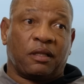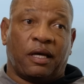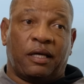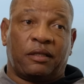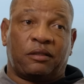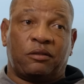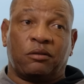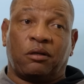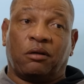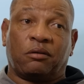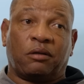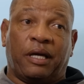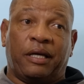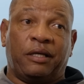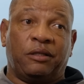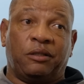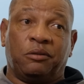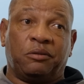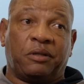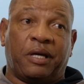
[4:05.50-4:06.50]
Like you go to
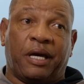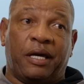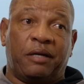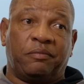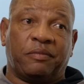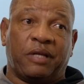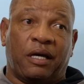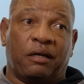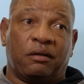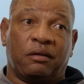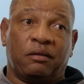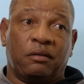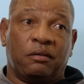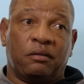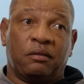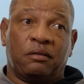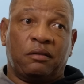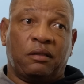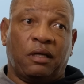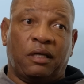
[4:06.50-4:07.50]
AAU game now
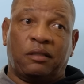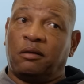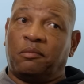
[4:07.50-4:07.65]
yeah.